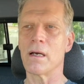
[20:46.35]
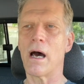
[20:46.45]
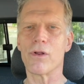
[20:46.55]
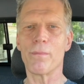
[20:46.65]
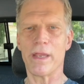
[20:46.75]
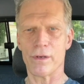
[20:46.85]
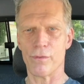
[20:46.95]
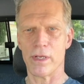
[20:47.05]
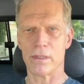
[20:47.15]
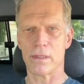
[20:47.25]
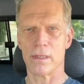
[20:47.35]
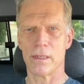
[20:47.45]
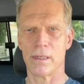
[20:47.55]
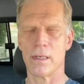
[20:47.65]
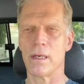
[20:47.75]
How do you make it real?
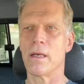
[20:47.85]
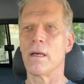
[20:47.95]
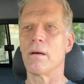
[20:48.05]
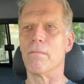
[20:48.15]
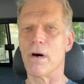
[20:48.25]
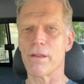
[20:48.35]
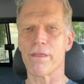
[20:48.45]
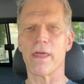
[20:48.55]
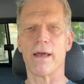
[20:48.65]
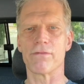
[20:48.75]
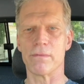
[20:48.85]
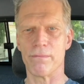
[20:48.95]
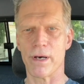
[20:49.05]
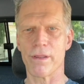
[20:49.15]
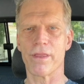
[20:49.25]
Month after
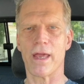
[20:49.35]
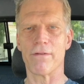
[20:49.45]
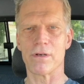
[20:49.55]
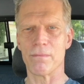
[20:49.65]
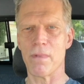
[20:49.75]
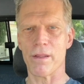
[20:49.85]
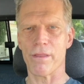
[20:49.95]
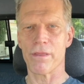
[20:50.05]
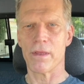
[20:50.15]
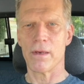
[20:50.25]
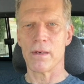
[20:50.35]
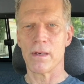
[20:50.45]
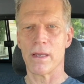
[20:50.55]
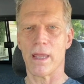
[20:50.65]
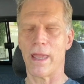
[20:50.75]
month after month.
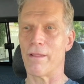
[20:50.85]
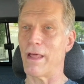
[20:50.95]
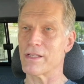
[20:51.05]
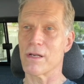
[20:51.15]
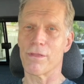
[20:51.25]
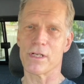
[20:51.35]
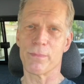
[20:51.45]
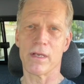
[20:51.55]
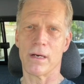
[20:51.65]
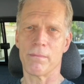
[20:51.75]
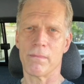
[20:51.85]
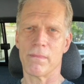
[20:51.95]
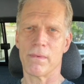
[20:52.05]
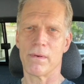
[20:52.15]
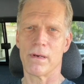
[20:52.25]
And that's how things become
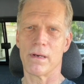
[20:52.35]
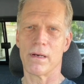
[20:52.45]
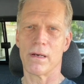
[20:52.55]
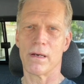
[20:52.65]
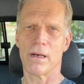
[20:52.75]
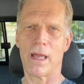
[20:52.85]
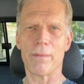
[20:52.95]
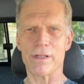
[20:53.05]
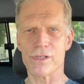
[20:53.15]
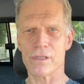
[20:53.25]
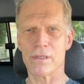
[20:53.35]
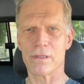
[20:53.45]
habits.